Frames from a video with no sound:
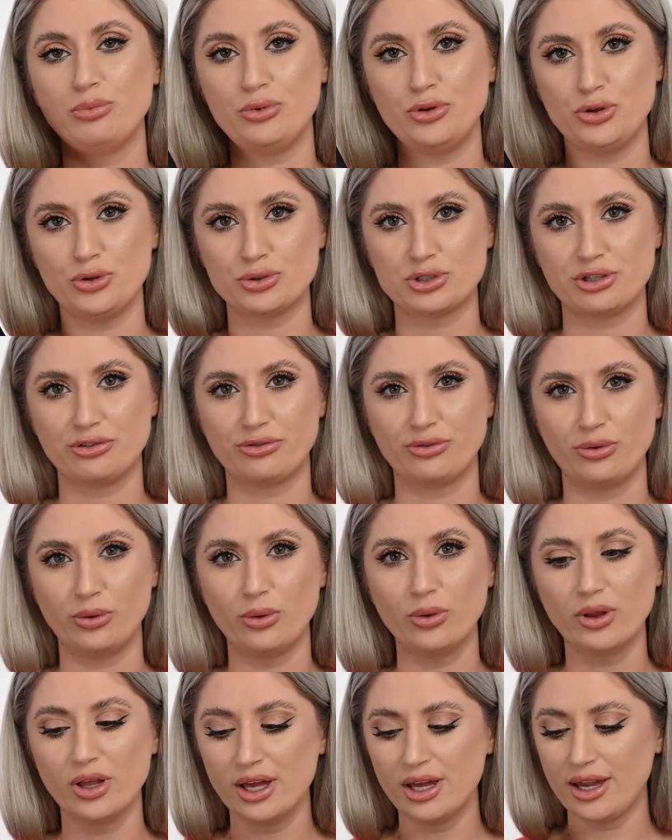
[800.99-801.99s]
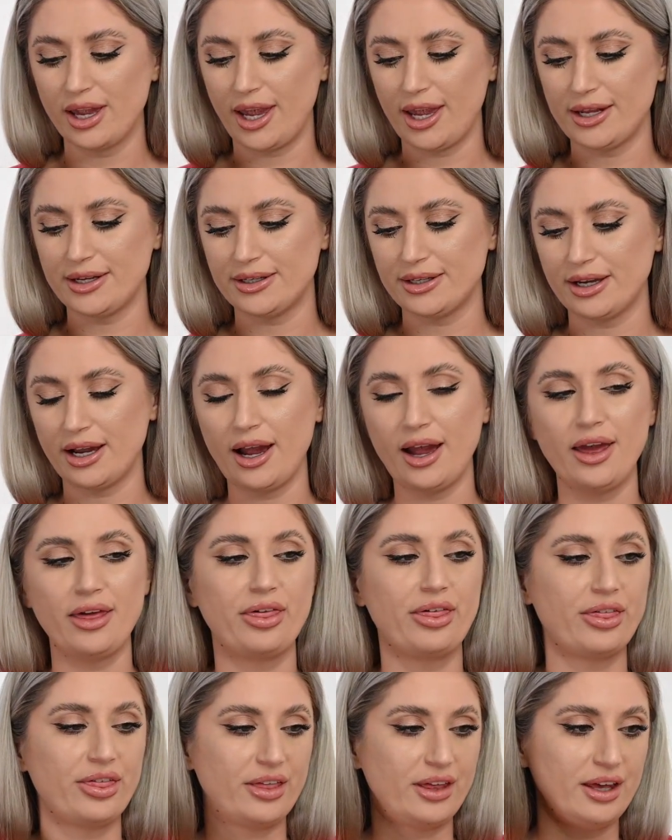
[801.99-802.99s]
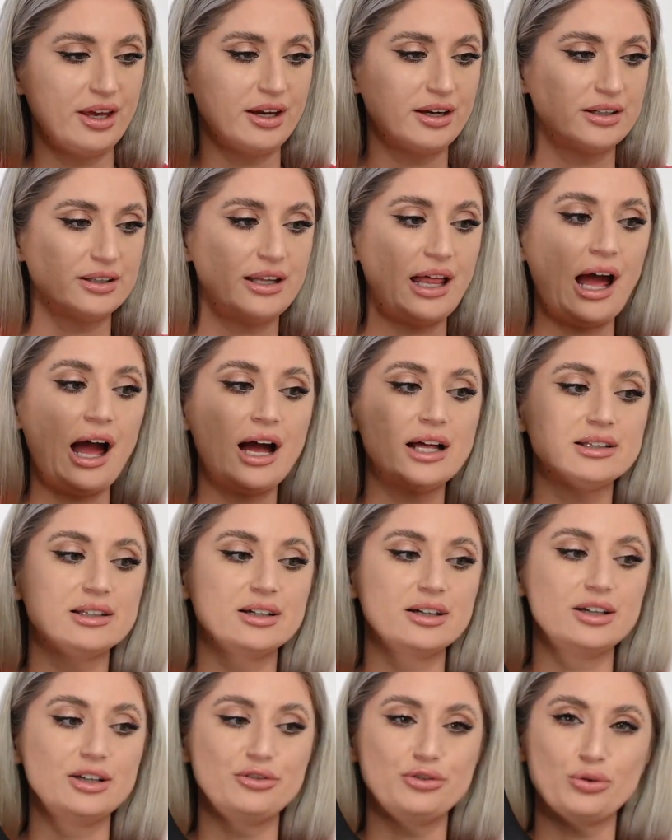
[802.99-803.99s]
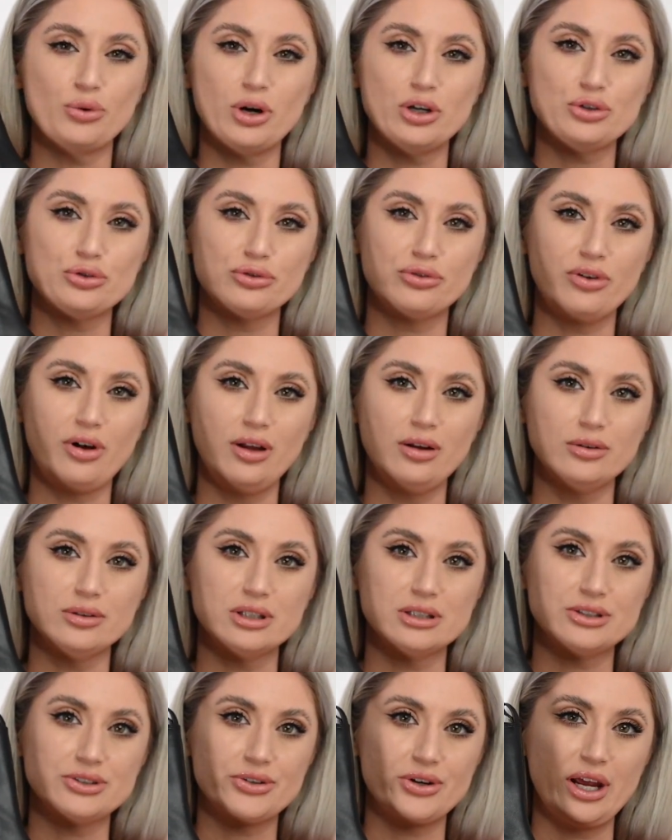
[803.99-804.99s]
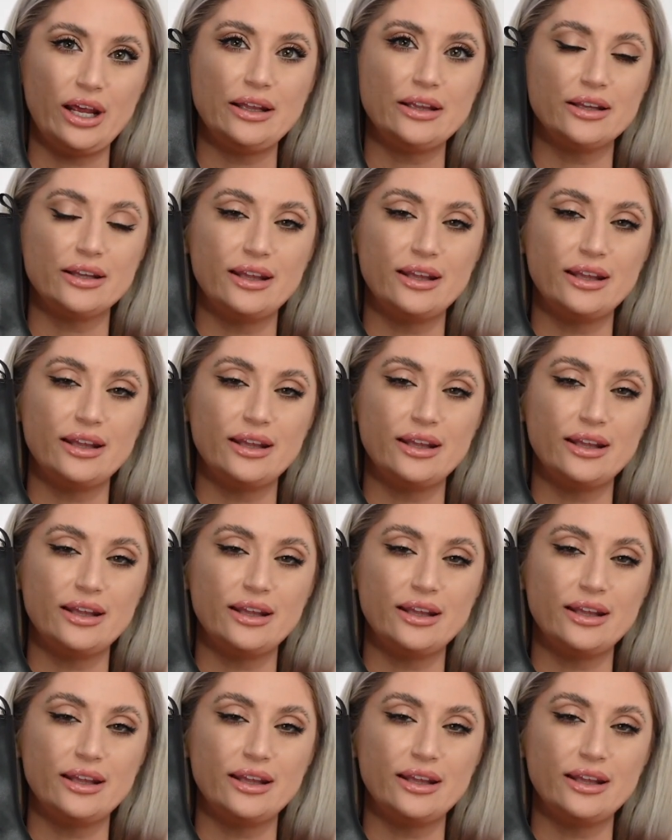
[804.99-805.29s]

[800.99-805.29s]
beautiful, and I think that if you want to follow the trend,